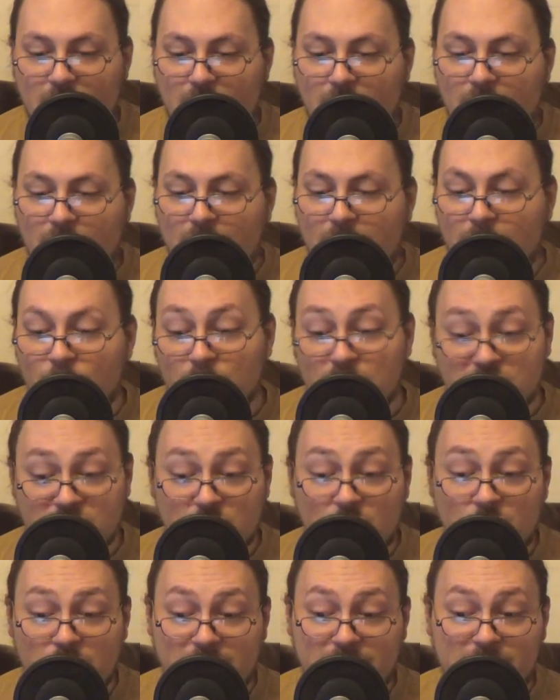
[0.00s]
We
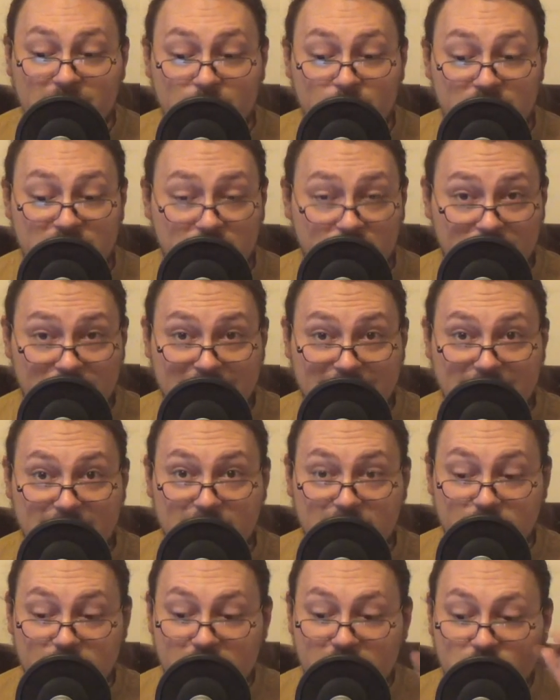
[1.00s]
saw that in
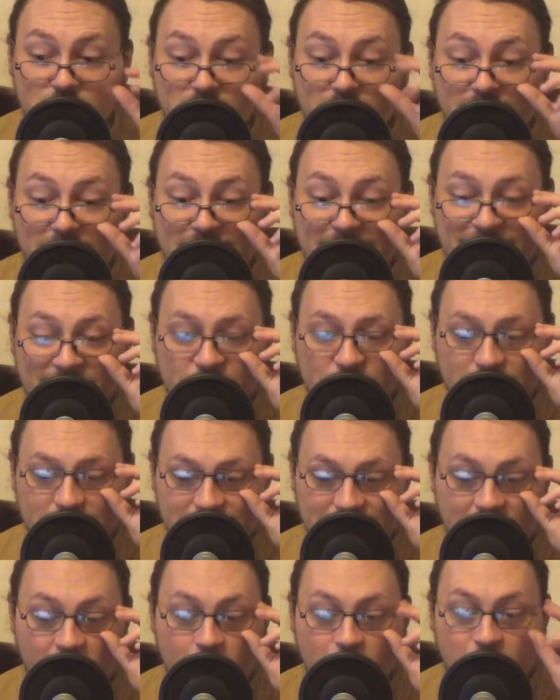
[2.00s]
the regional
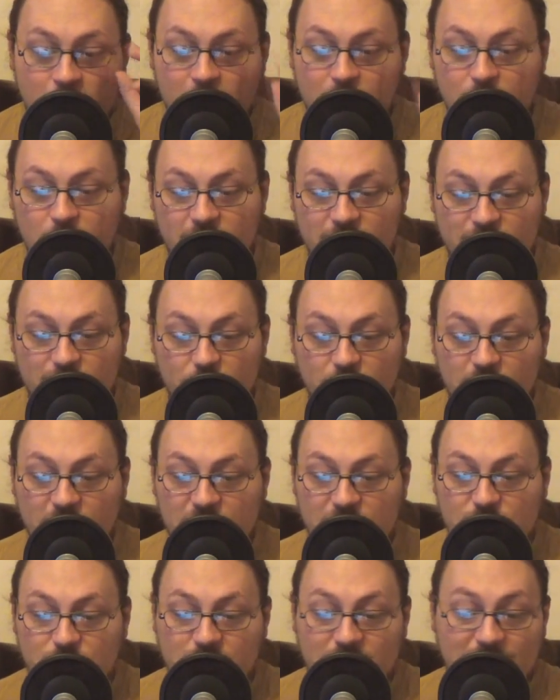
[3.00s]
elections, how popular Front
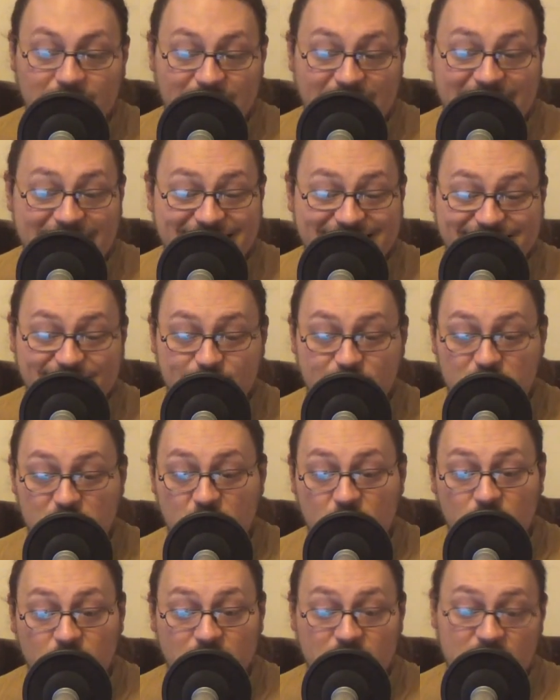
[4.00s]
National is
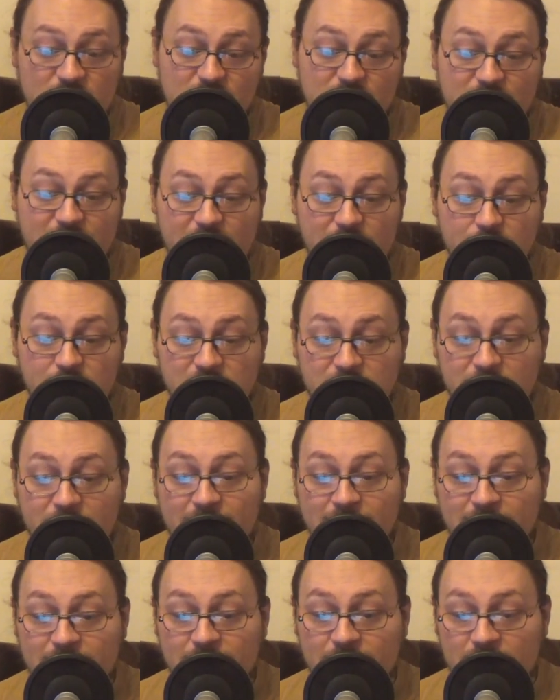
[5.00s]
beyond the
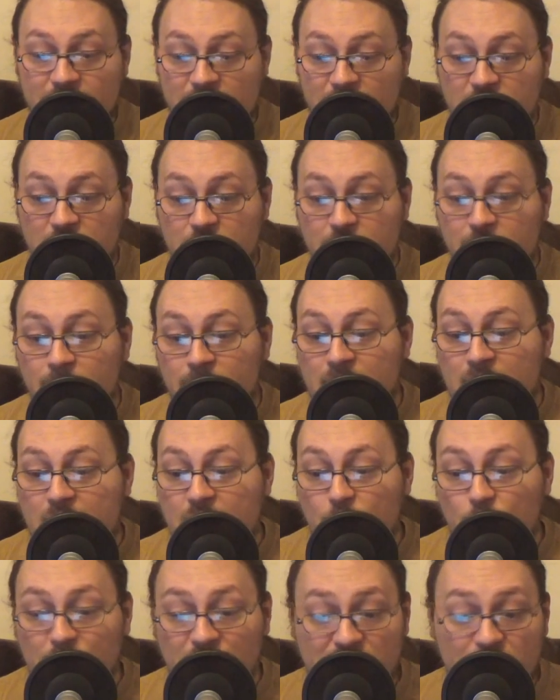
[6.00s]
charismatic leader.
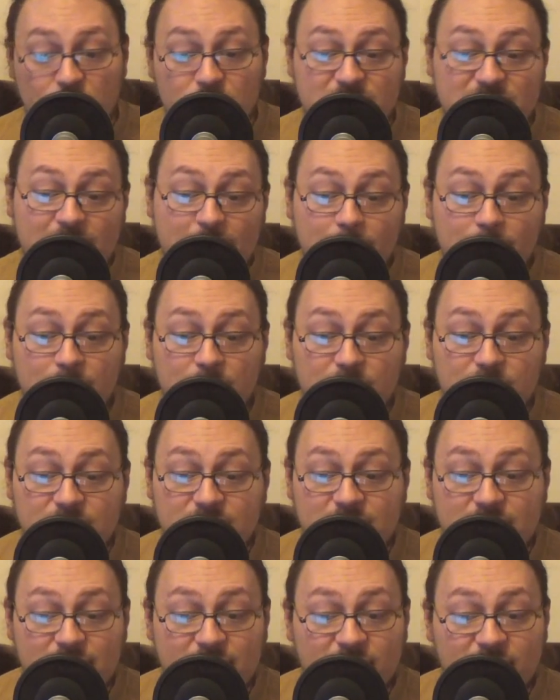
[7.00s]
With those
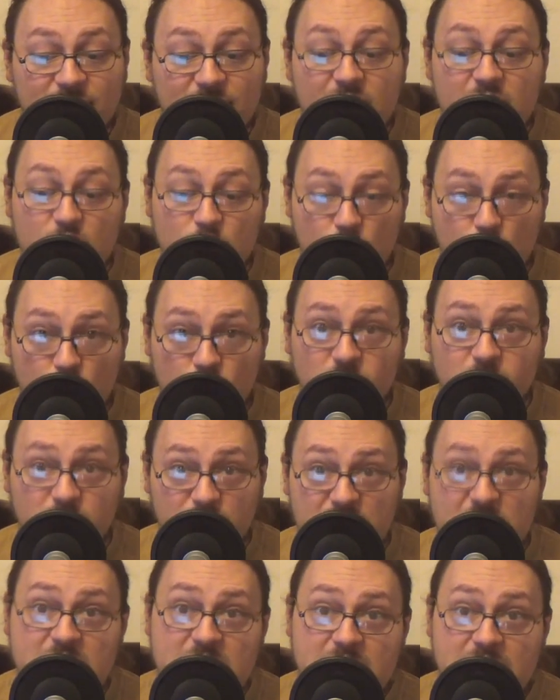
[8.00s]
numbers, there won't
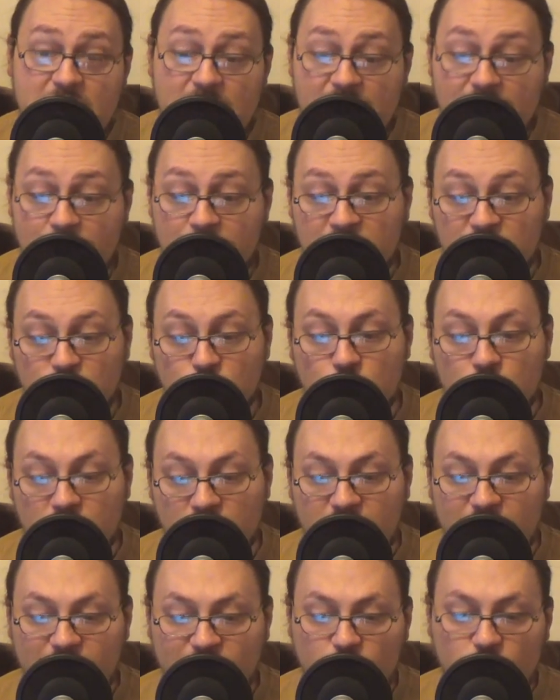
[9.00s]
be a
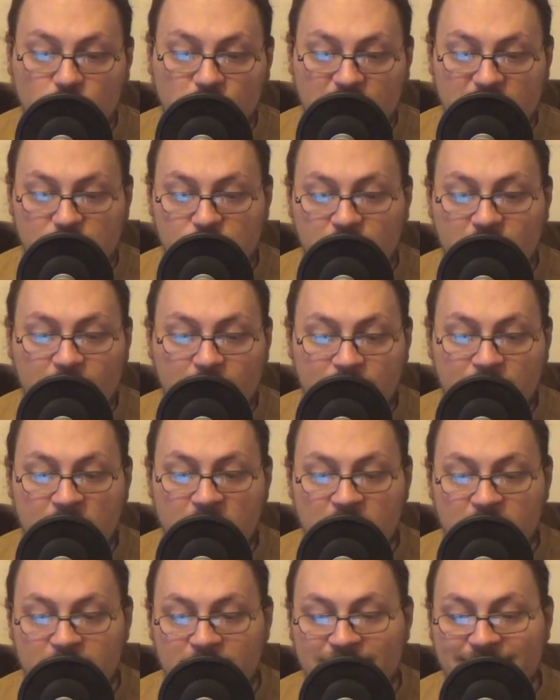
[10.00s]
majority Front National
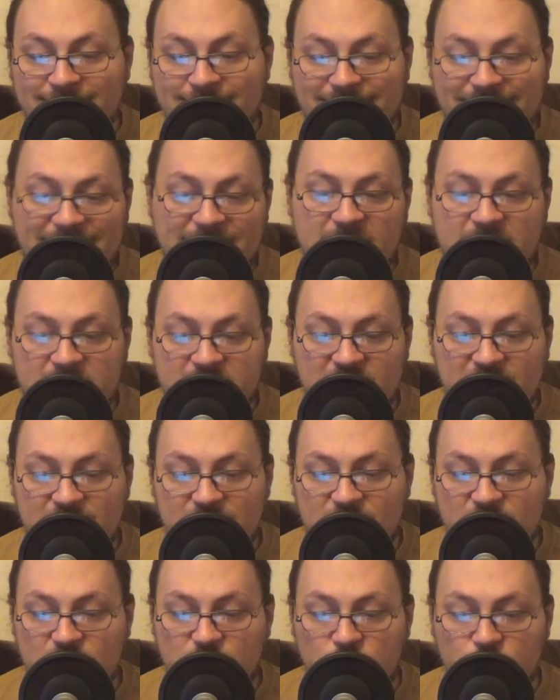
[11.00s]
parliament
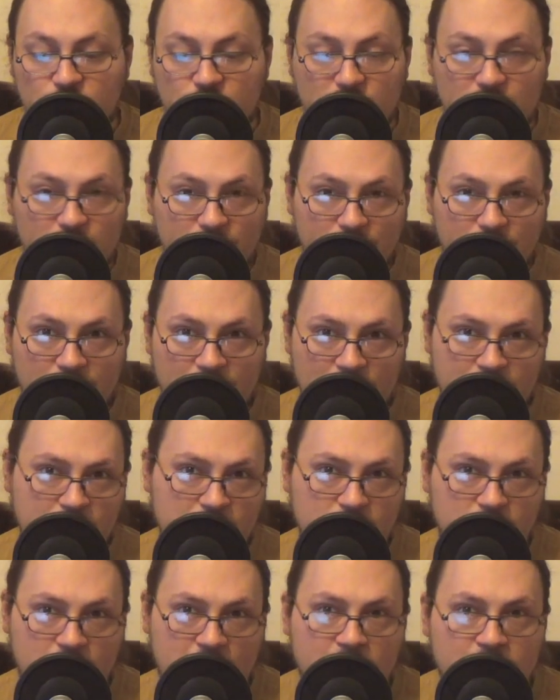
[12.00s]
anytime soon. I
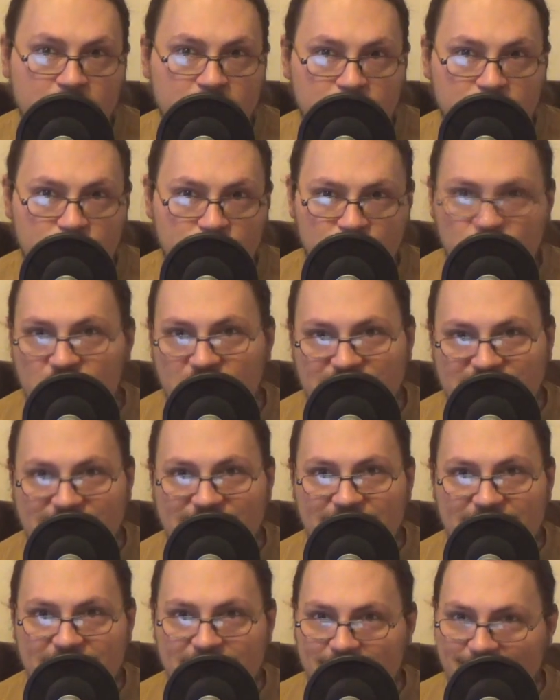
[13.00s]
mean, I'm just
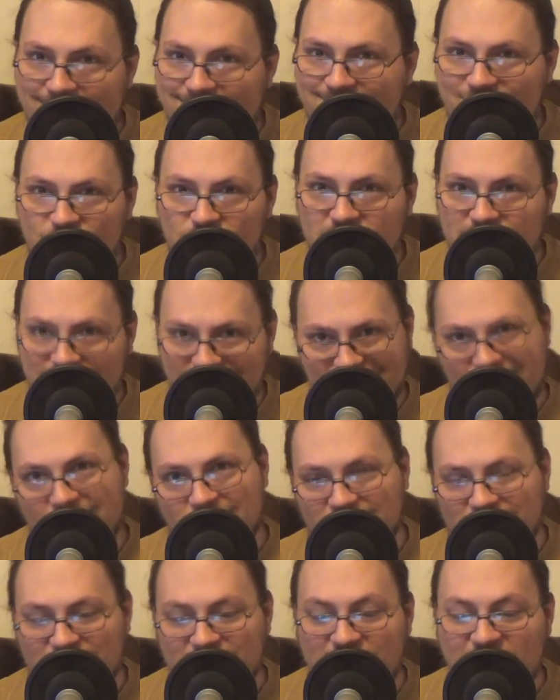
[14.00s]
saying, it's just
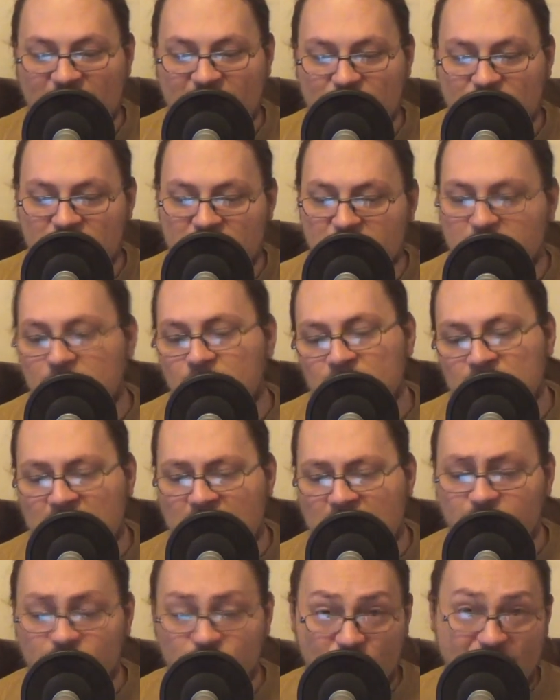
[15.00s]
not the time yet.
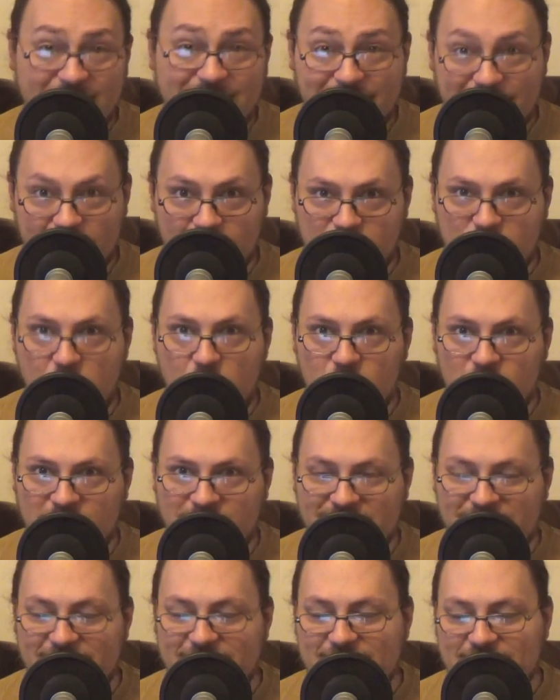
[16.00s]
Practical
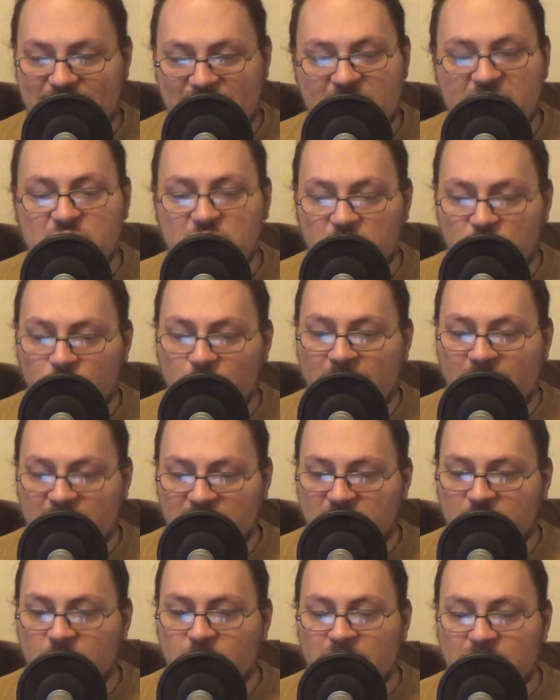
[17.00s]
politics, I
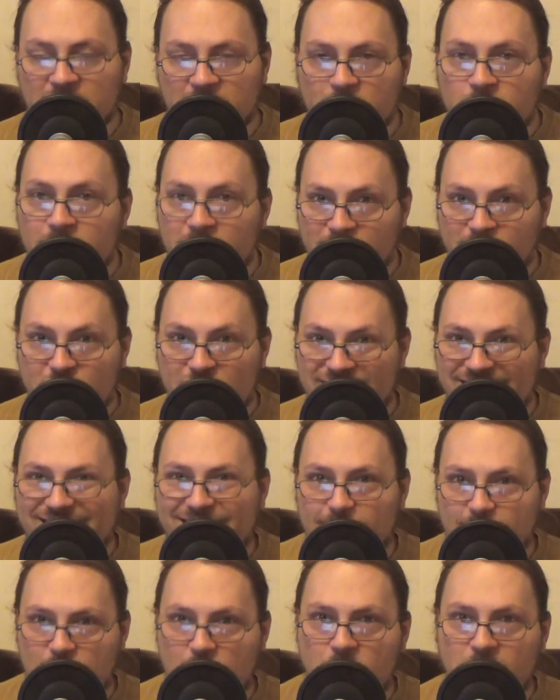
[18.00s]
know, but
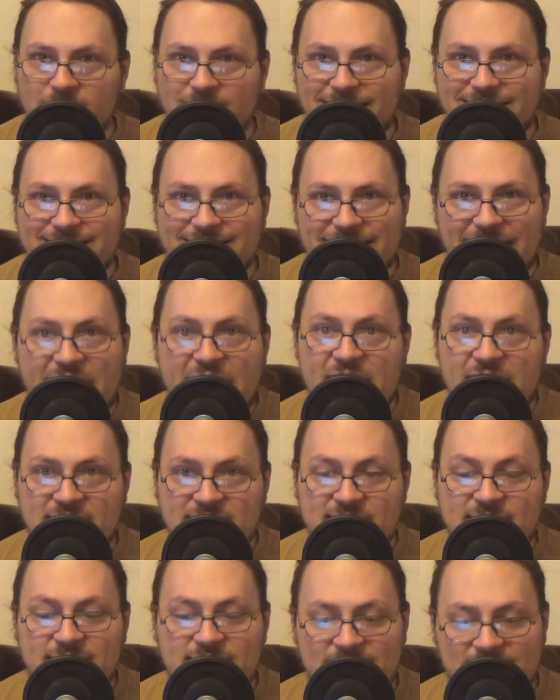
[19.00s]
practical politics
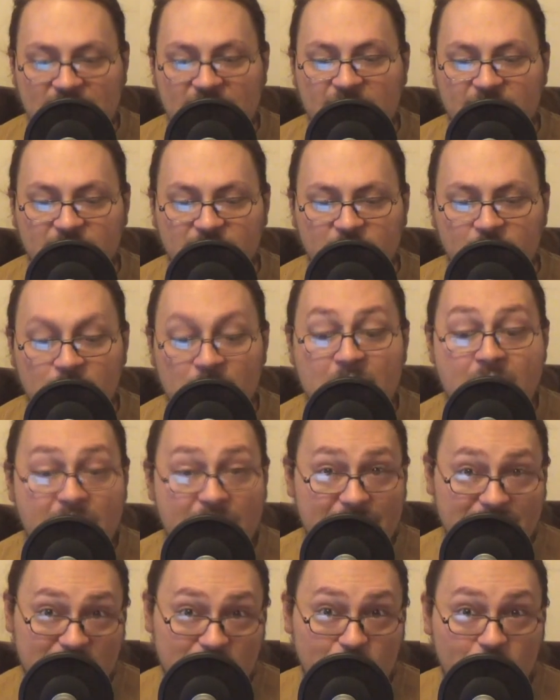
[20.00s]
is tough.
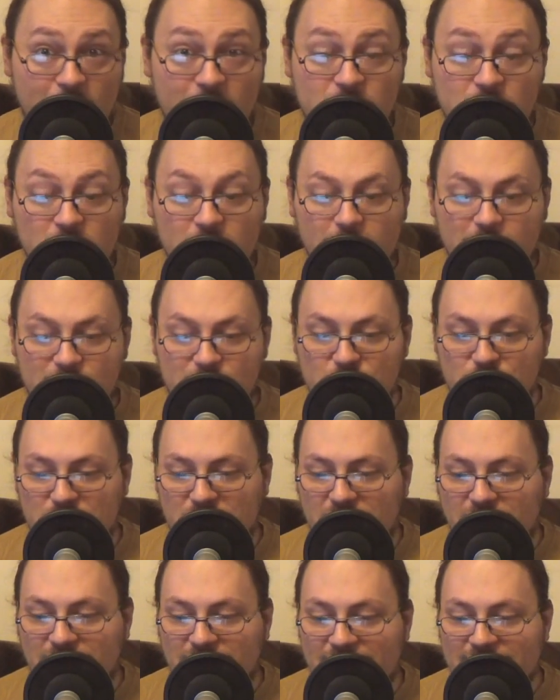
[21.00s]
Ideological
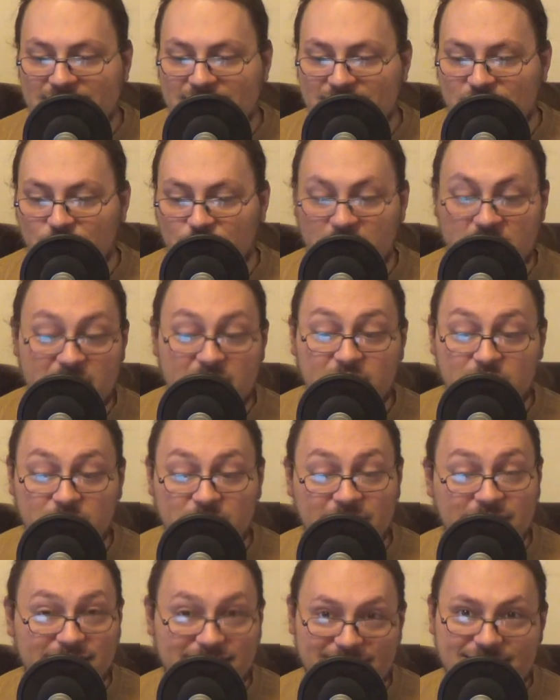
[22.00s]
purity tests on the
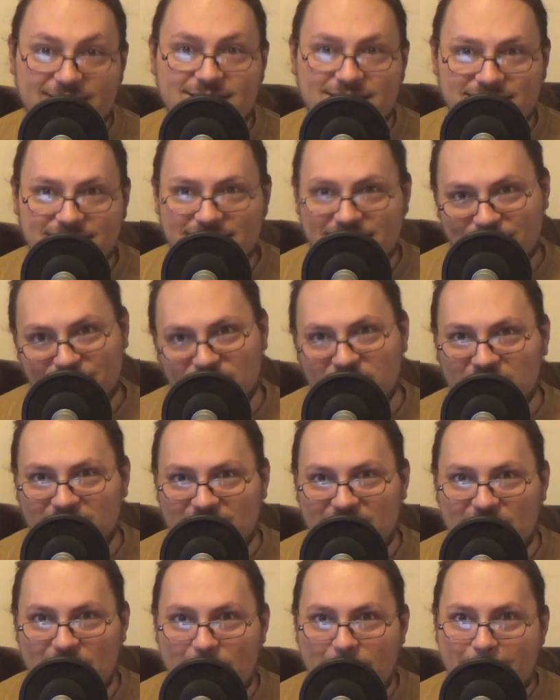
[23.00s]
internet is
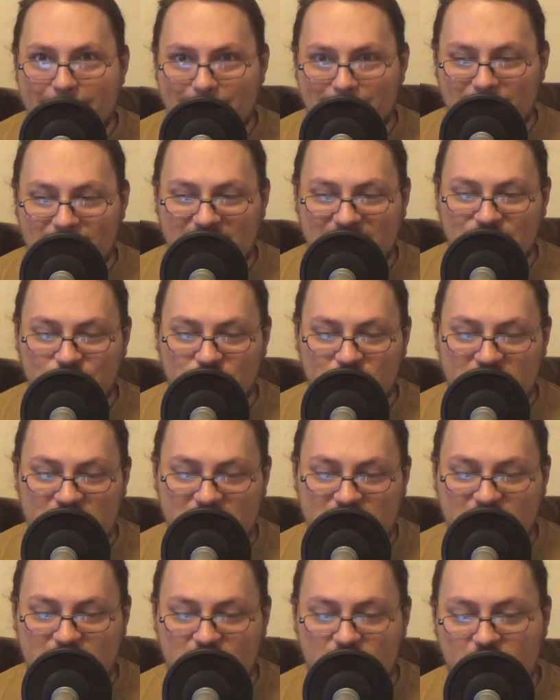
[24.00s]
definitely much
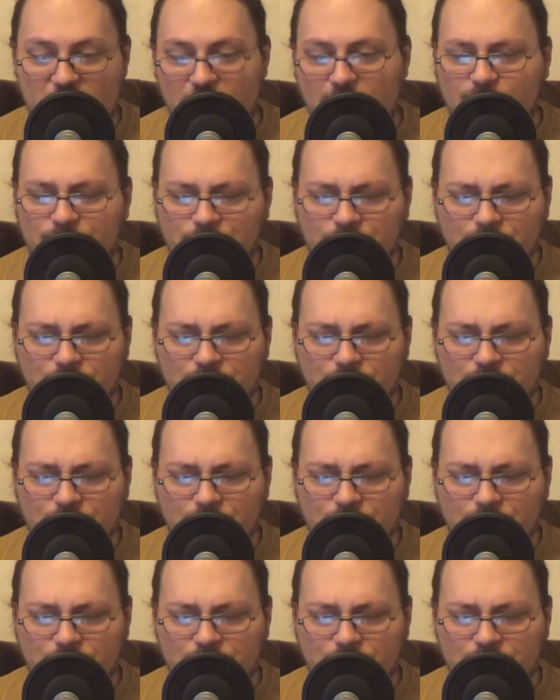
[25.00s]
easier.